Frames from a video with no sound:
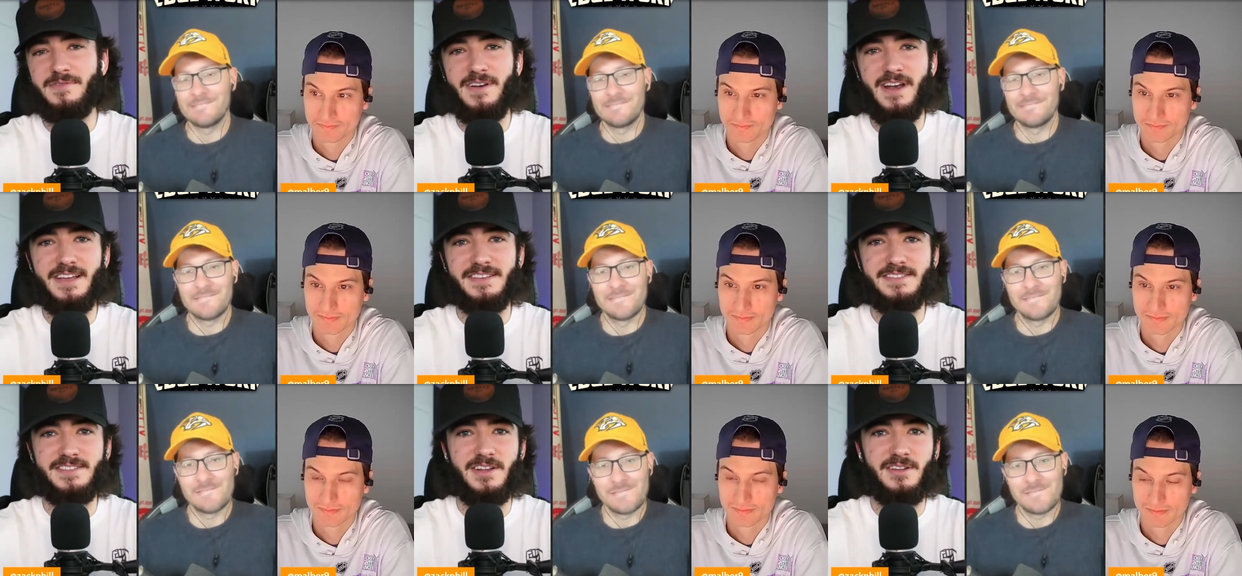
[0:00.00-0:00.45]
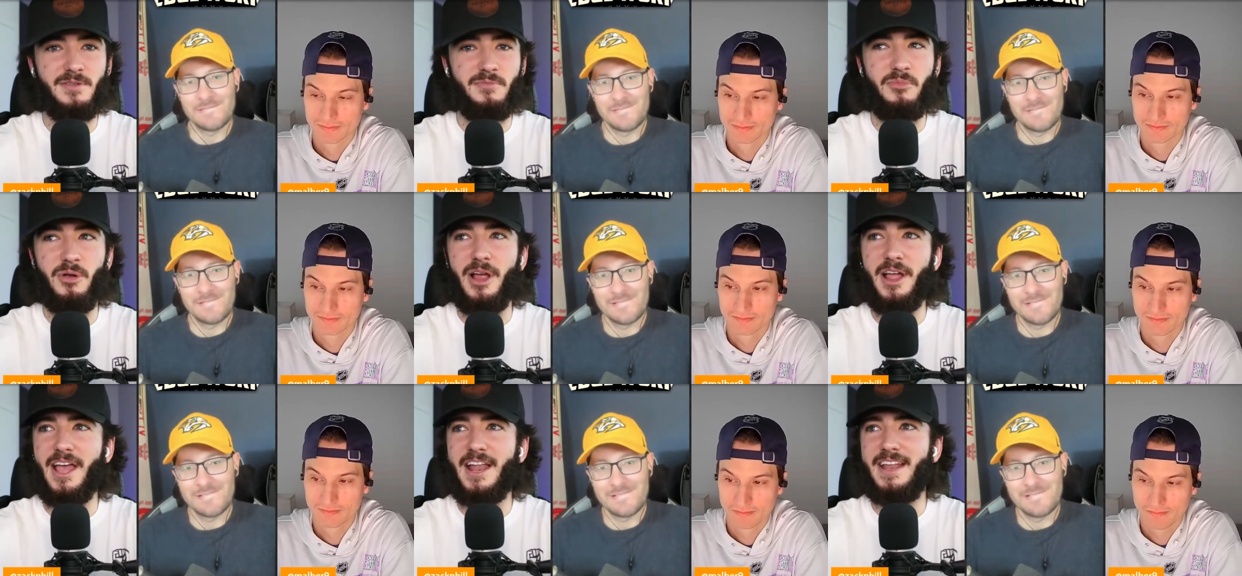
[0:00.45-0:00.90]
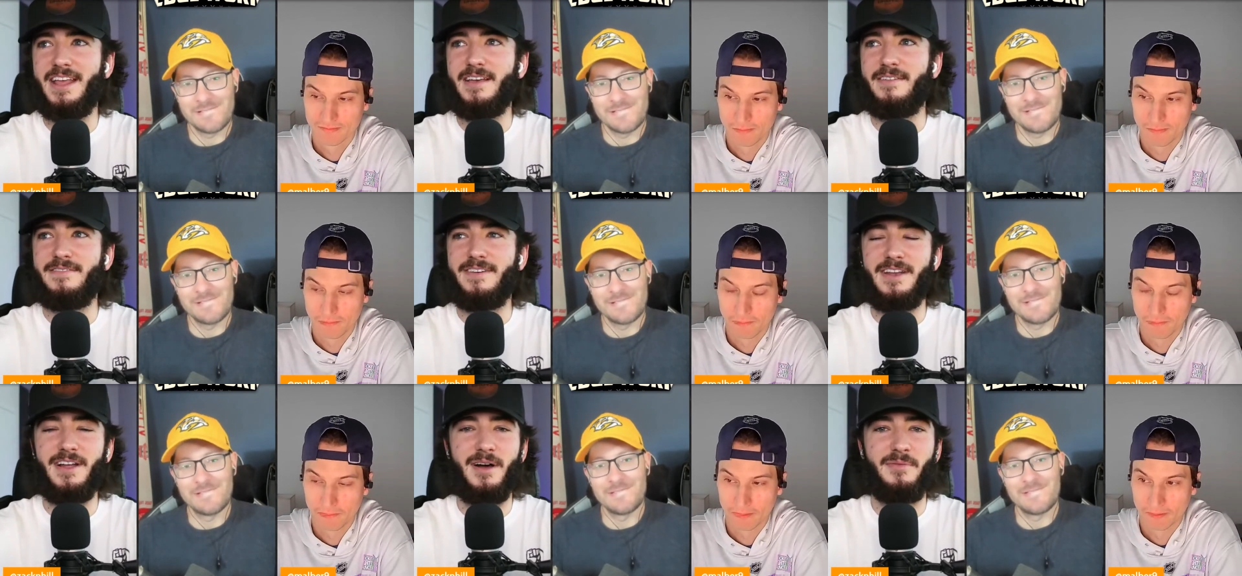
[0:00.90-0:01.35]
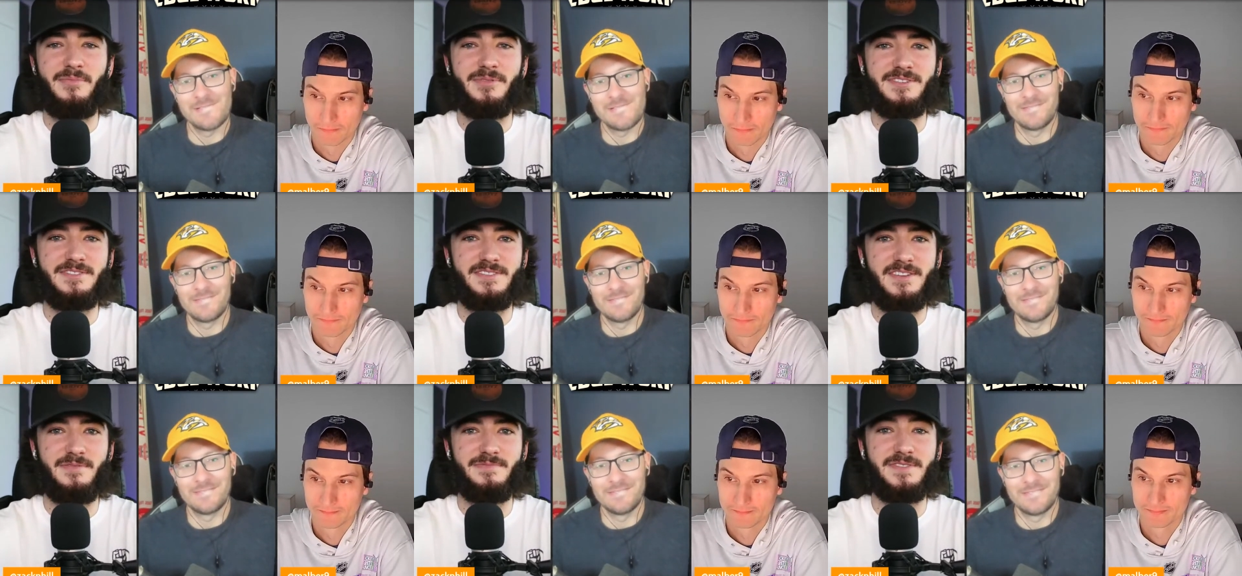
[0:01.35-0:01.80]
Speaker 1: necessarily bring any of it up
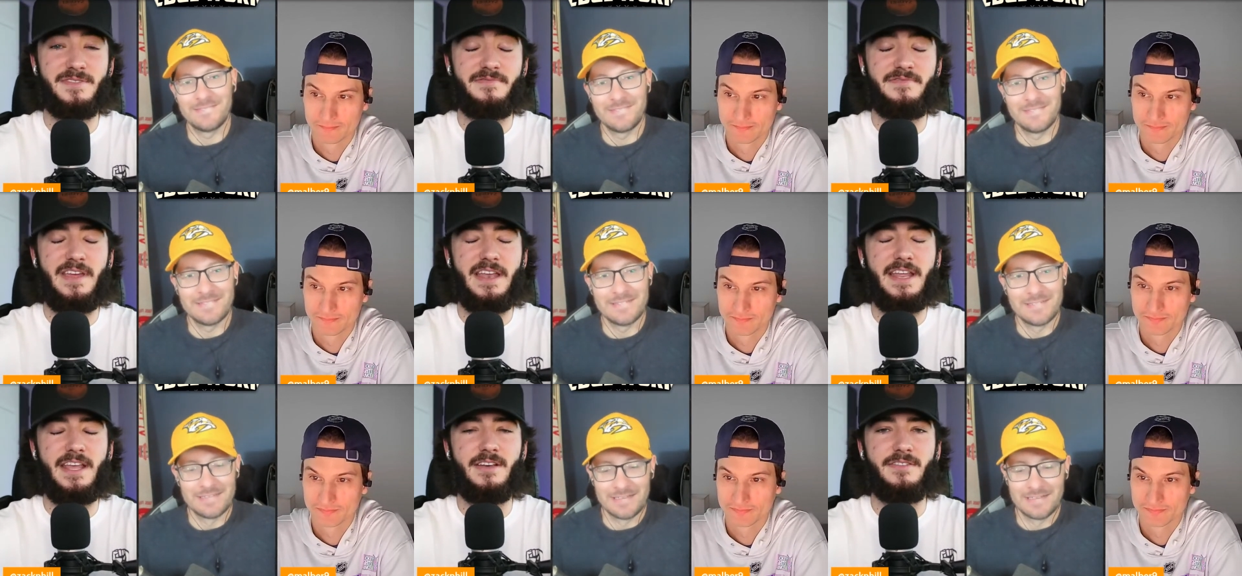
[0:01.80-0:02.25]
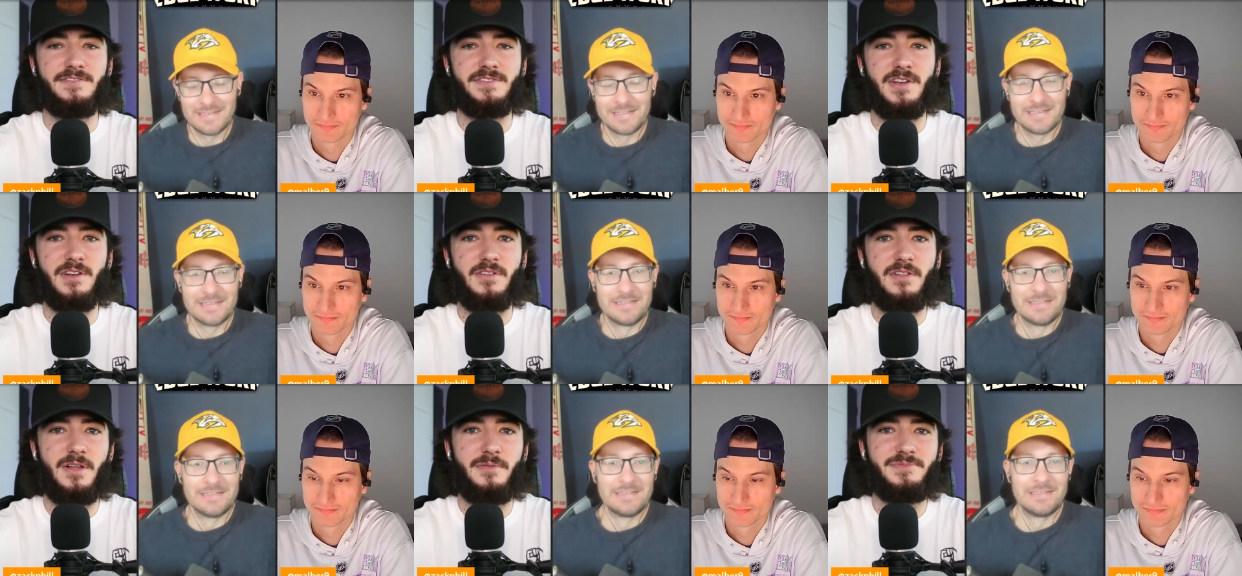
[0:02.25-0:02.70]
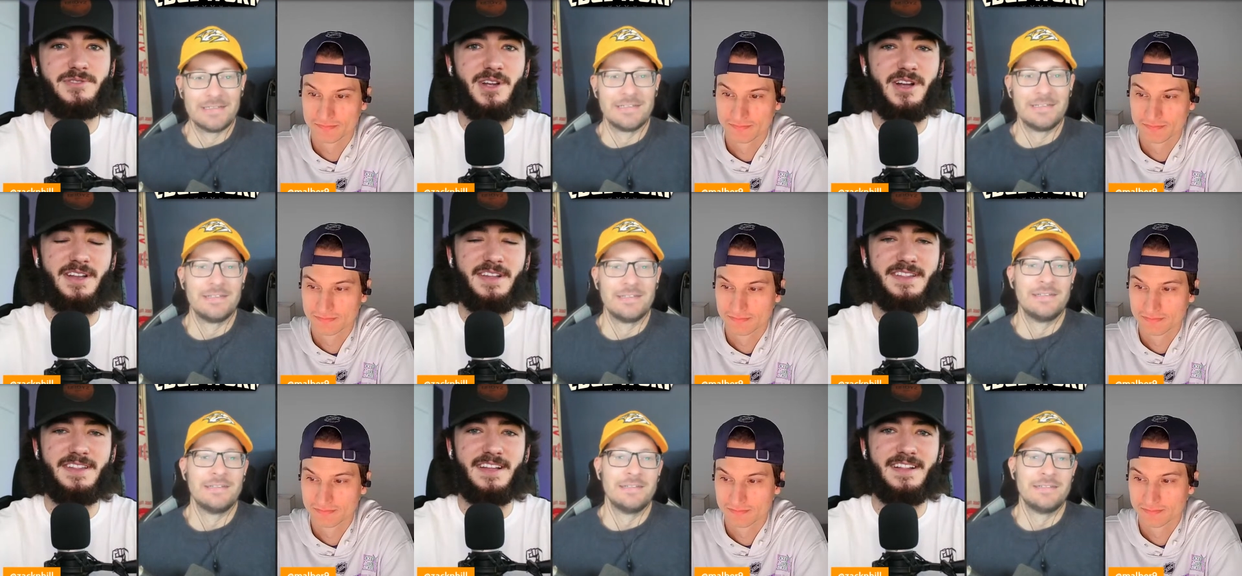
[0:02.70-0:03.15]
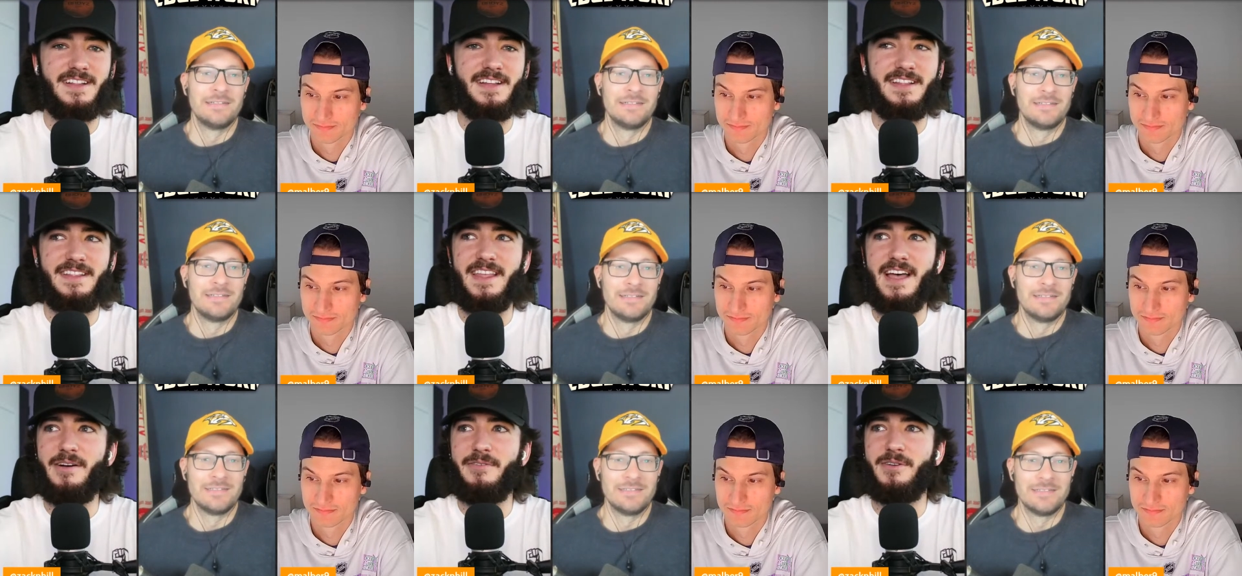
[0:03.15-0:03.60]
in terms of videos or clips or anything
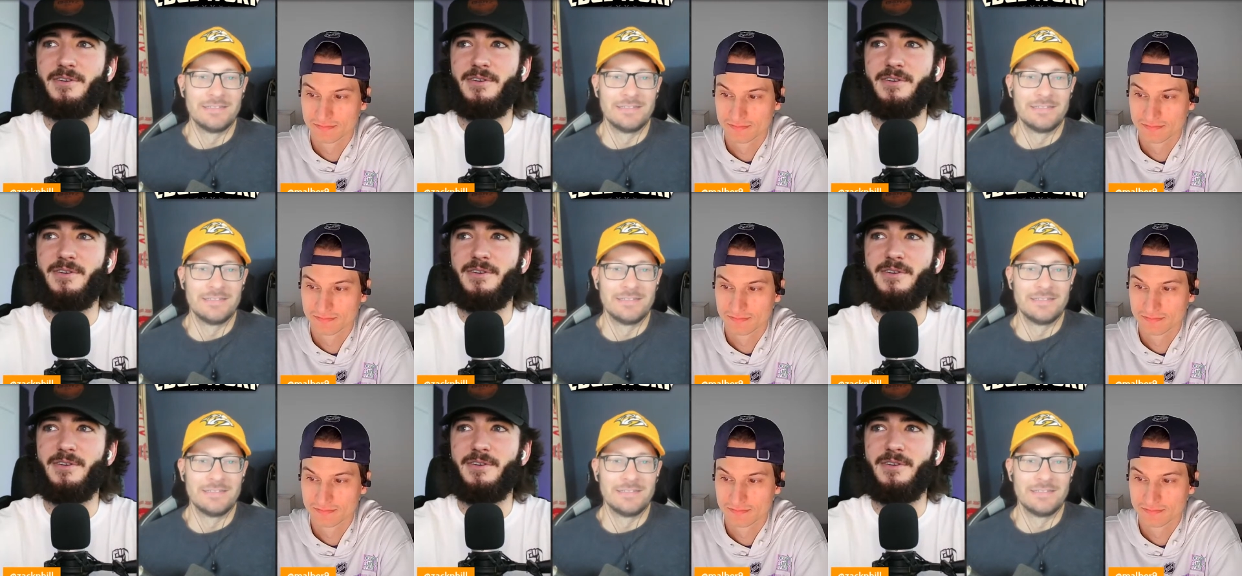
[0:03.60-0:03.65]
like that.